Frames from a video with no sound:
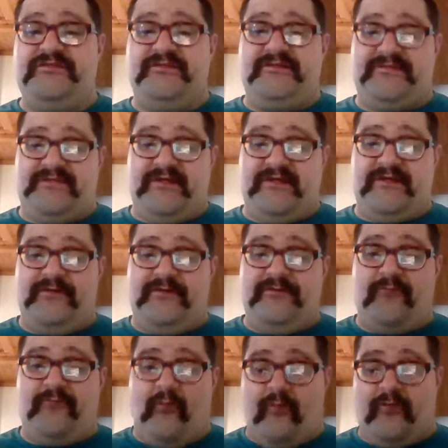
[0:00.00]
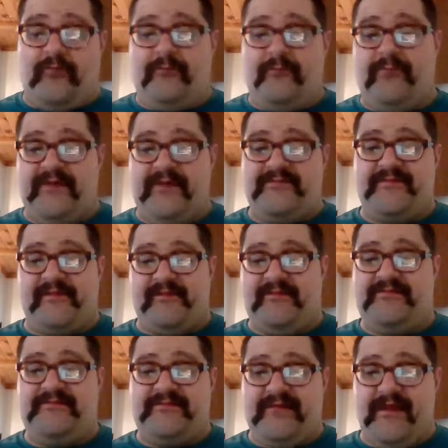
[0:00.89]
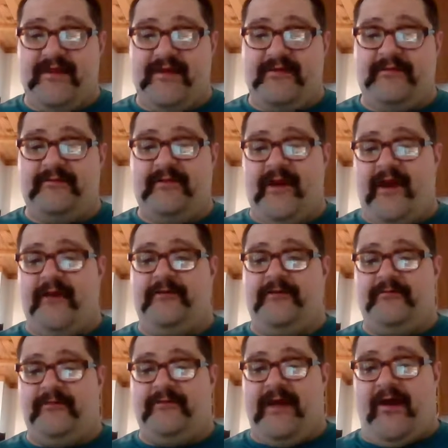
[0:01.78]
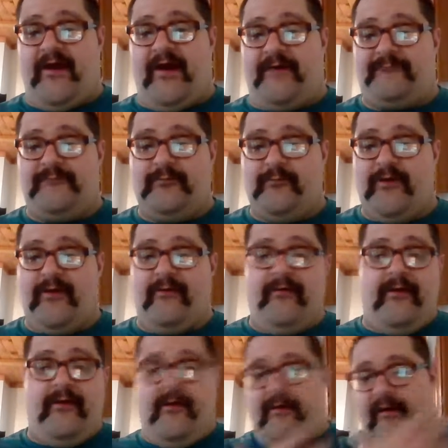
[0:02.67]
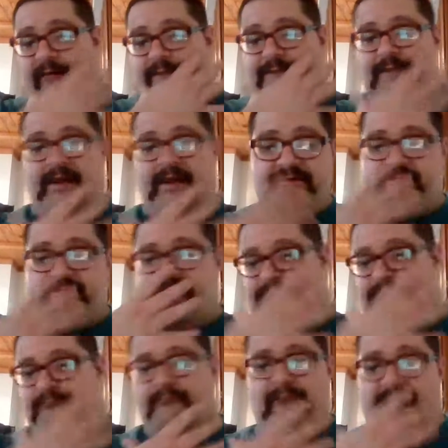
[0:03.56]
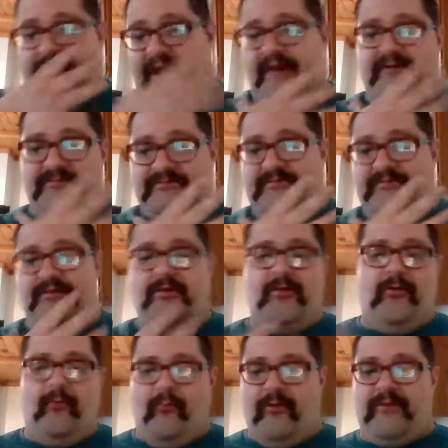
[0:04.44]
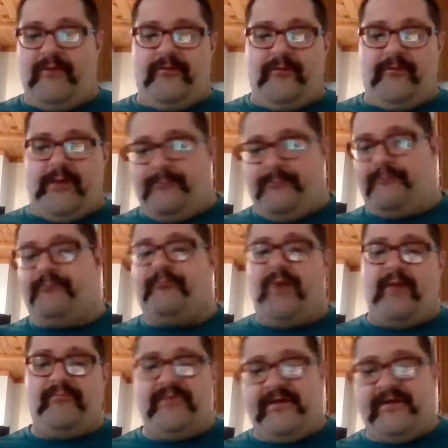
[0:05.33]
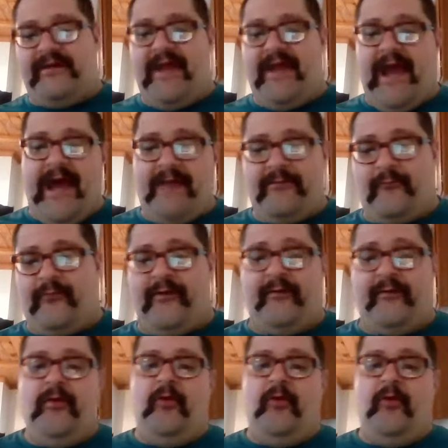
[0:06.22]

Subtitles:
an executive order basically stating that you now have to wear a face mask when you're in public gathering.